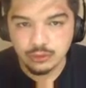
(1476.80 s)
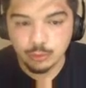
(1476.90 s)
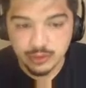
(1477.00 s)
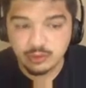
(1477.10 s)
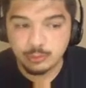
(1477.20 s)

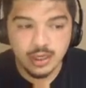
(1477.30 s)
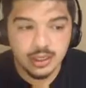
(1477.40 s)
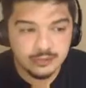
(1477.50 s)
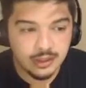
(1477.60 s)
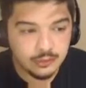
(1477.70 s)
be
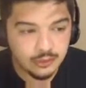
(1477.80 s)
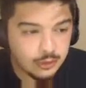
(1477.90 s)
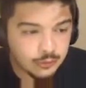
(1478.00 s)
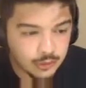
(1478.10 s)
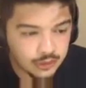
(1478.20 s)
surprised. I
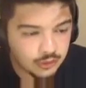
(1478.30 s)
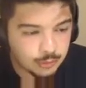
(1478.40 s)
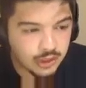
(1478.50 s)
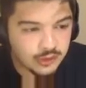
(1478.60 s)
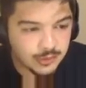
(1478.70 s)
was pretty
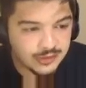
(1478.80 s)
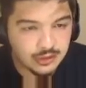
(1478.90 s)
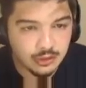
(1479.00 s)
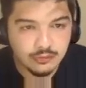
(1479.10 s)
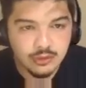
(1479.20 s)
surprised
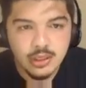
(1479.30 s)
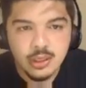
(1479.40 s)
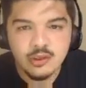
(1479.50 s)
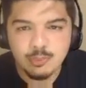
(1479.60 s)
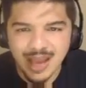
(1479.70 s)
myself.
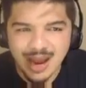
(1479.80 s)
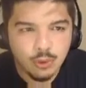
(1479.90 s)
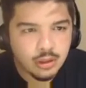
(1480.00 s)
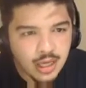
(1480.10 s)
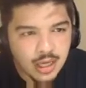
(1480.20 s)
Is
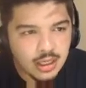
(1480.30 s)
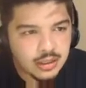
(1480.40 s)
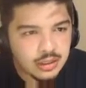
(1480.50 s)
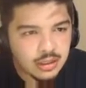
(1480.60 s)
Bauer not on here? I